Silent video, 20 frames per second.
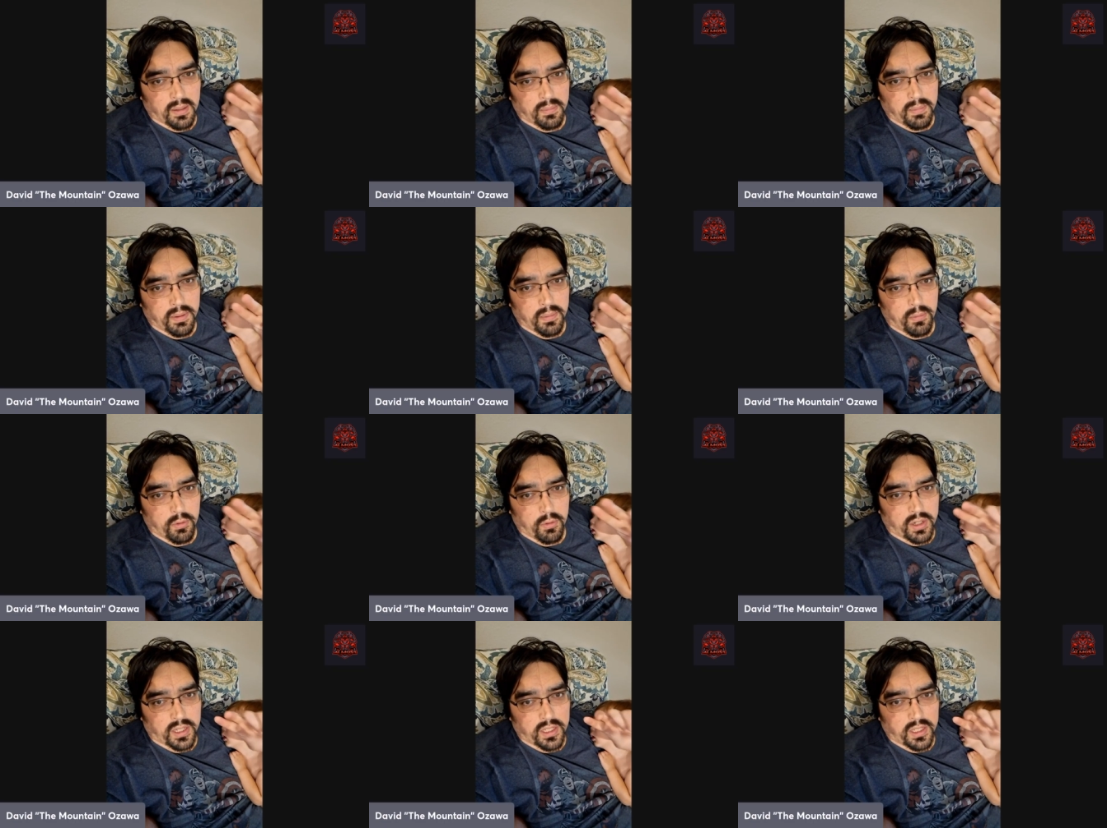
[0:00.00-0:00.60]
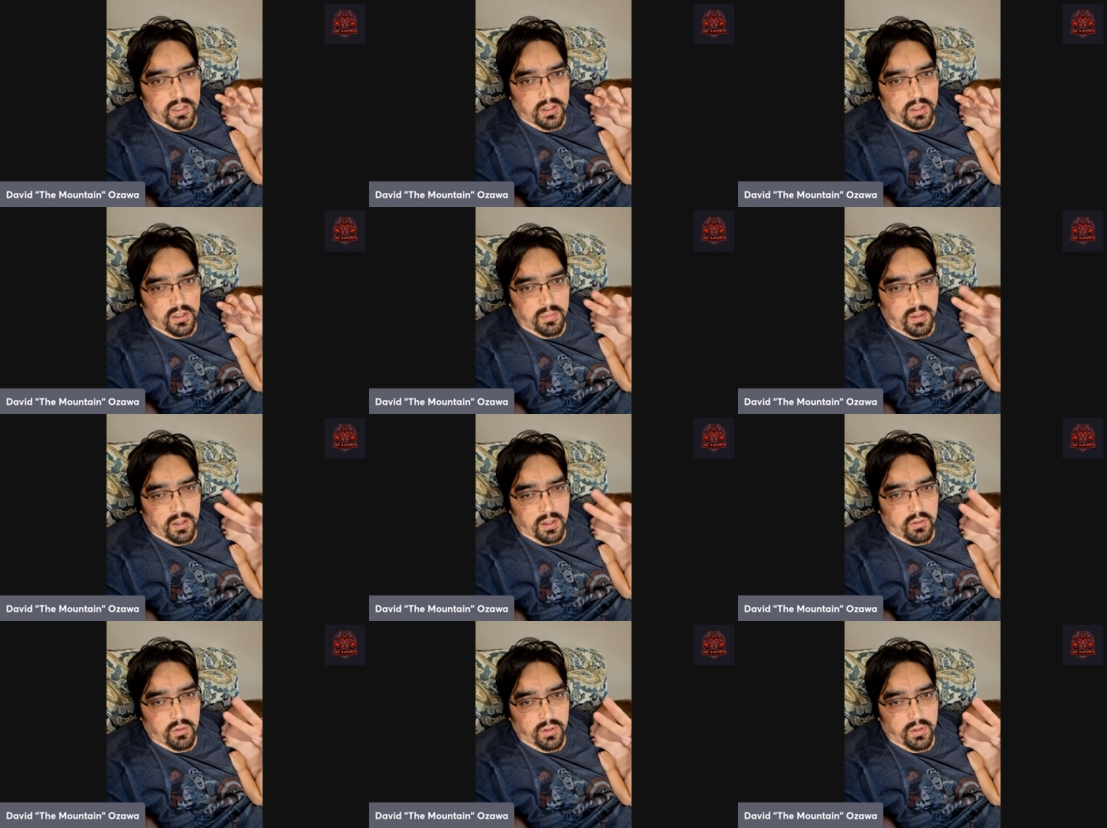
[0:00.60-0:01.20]
Be more concerned
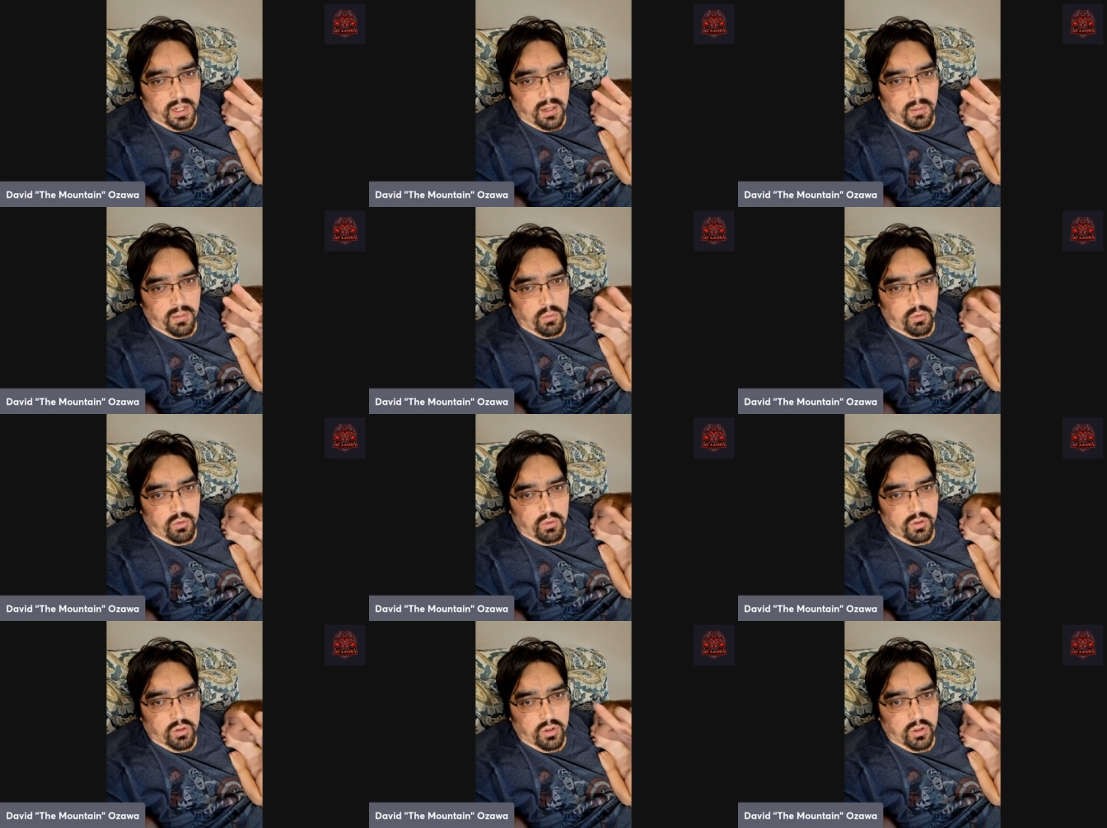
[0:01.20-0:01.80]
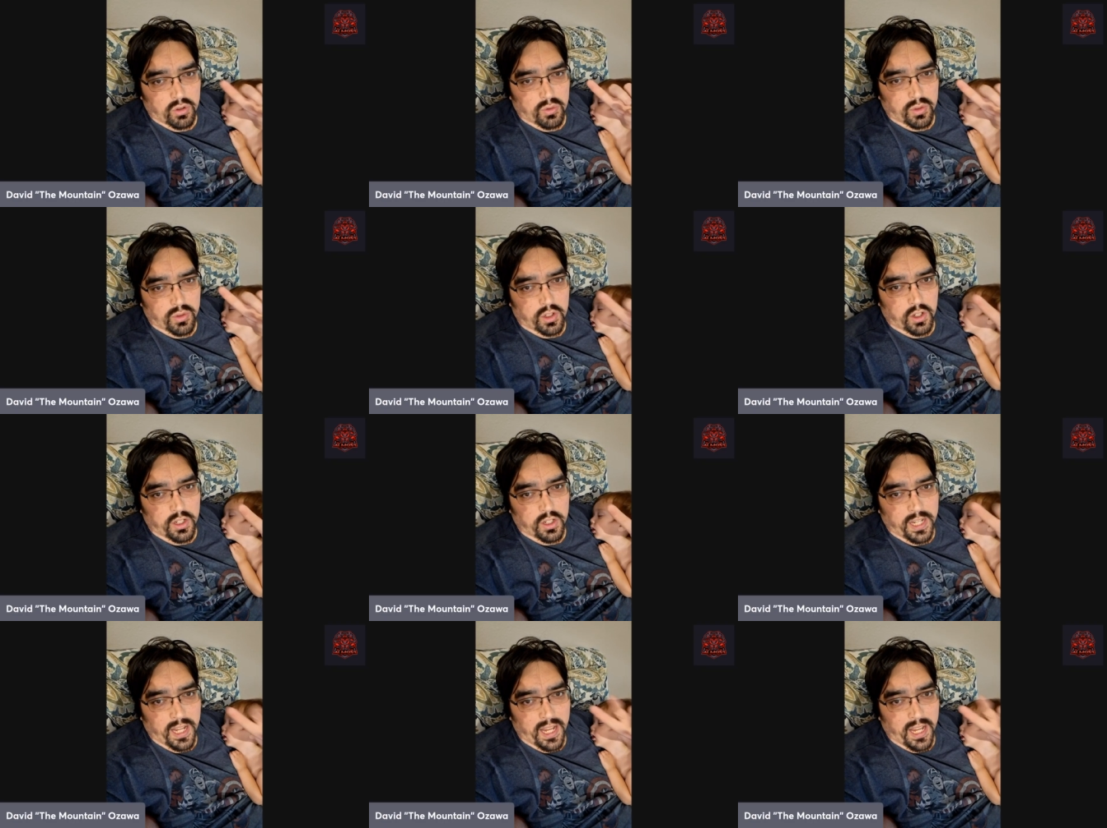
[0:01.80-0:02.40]
about throwing out mortals with
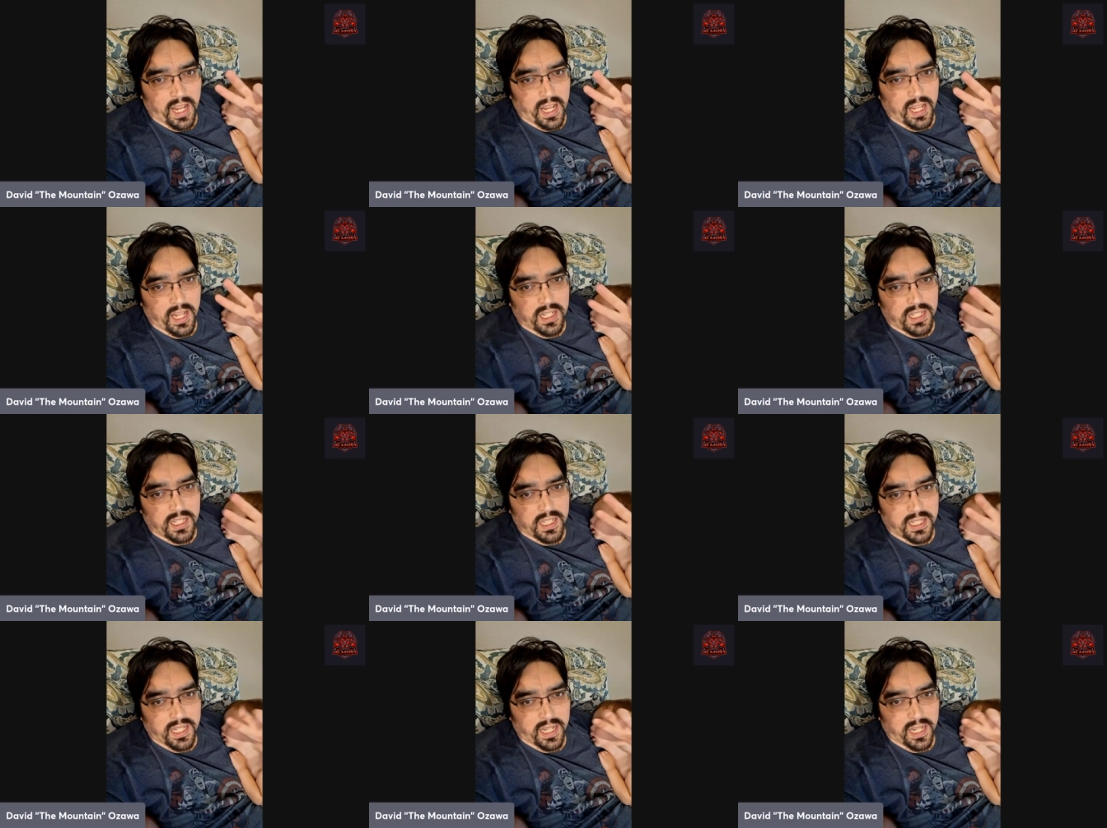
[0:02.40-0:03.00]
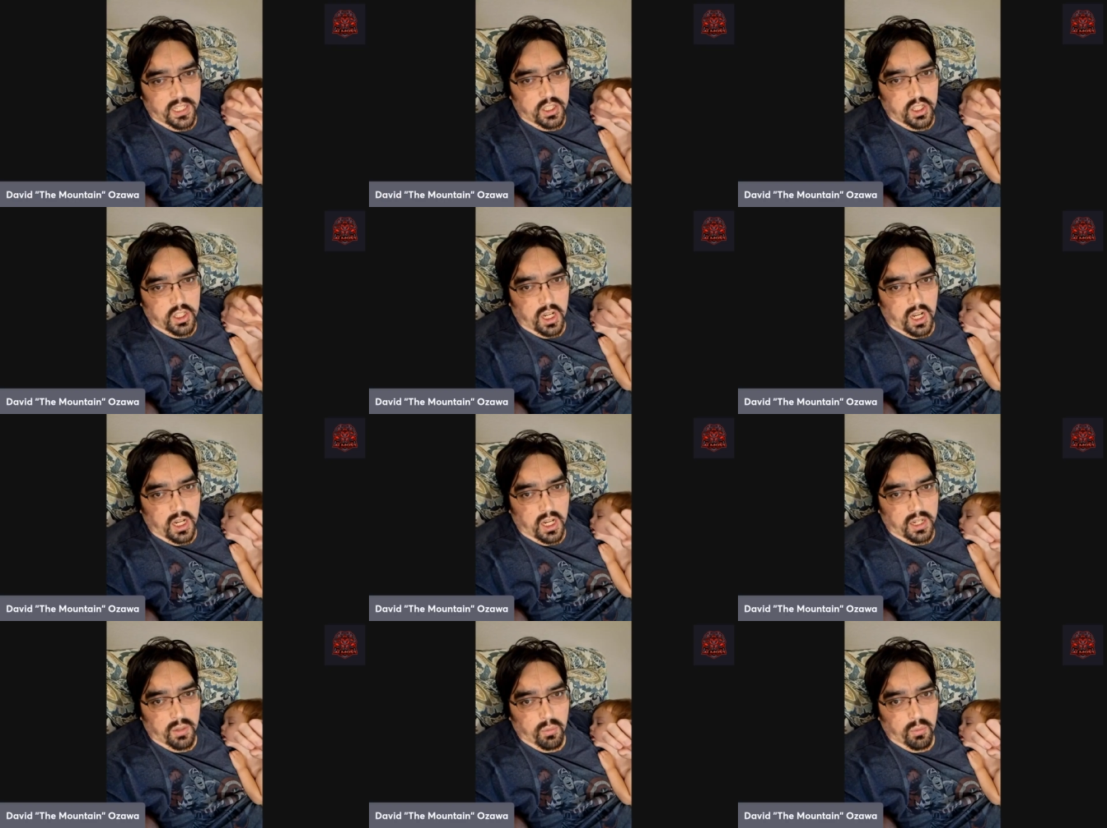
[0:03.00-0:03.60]
grenades and take
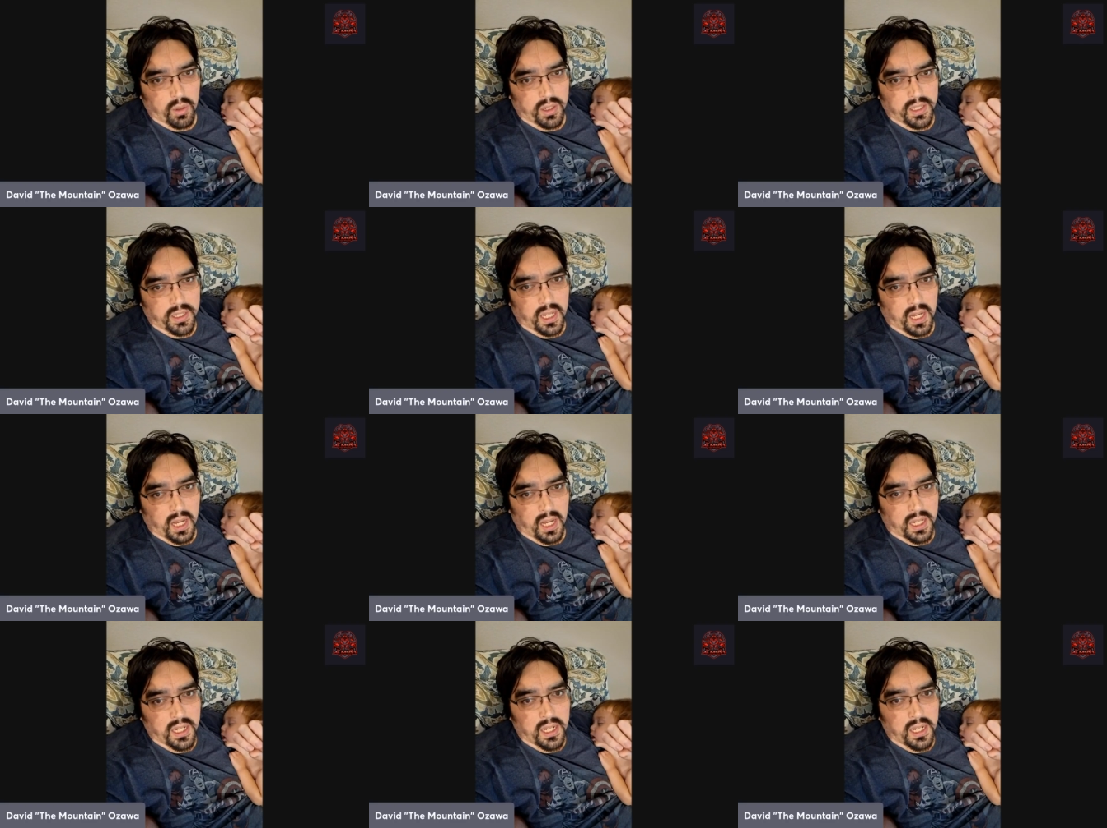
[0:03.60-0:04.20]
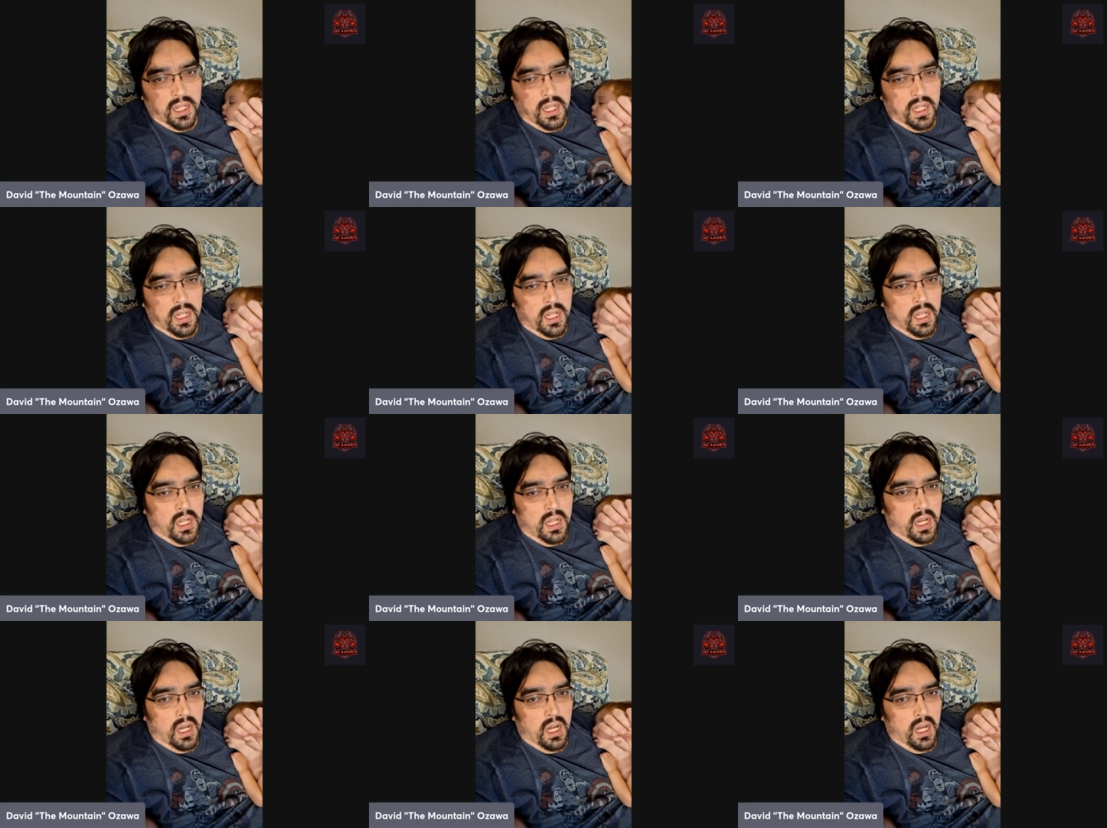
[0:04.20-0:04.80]
shock and whatnot.
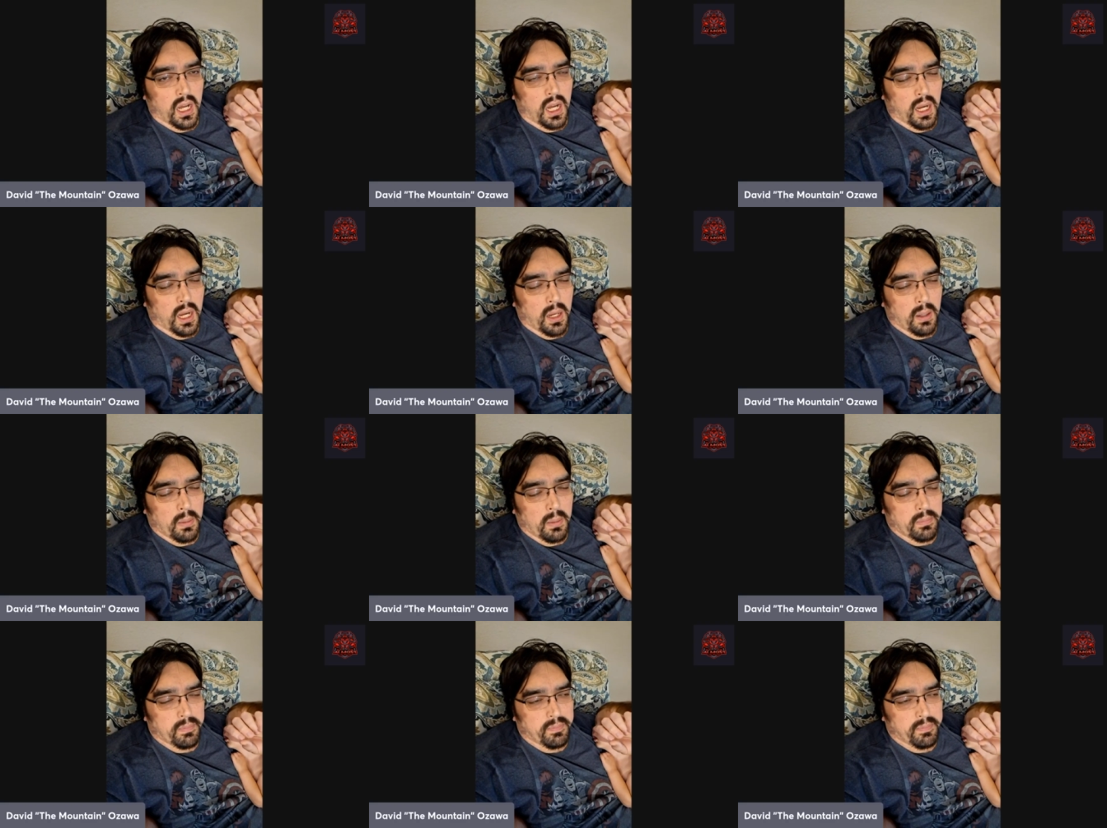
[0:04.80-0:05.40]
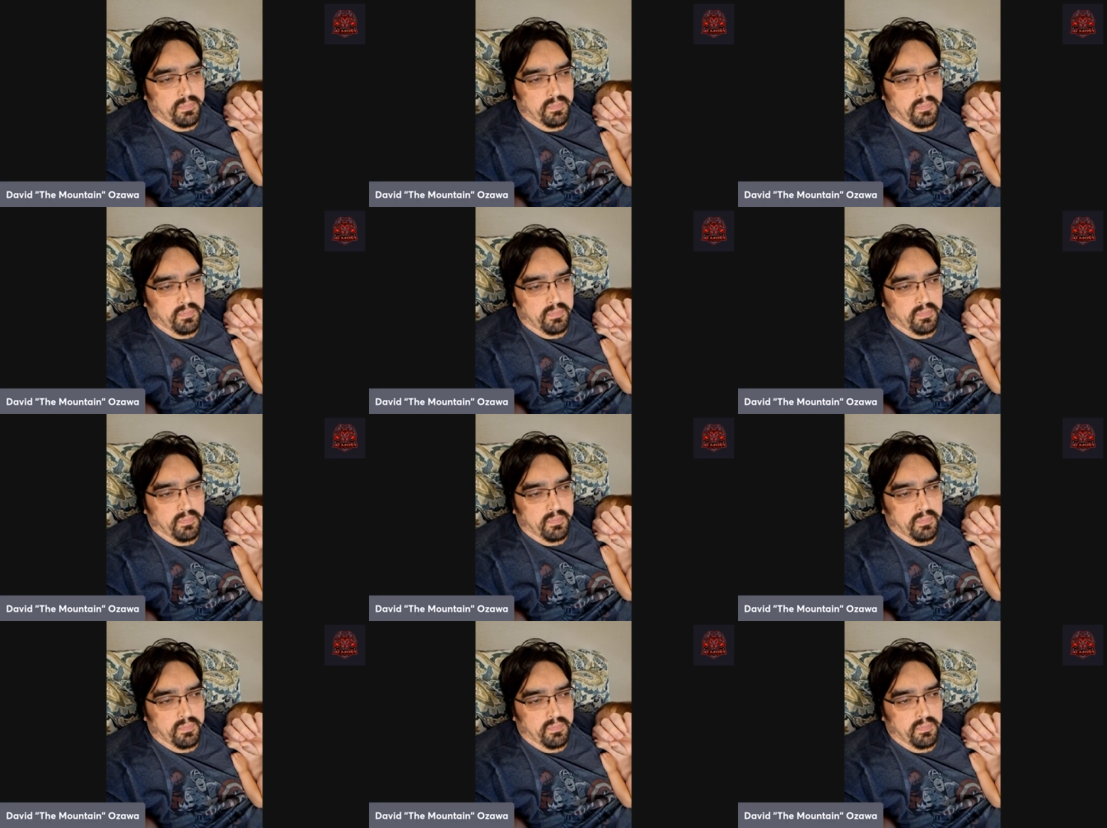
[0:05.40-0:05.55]
And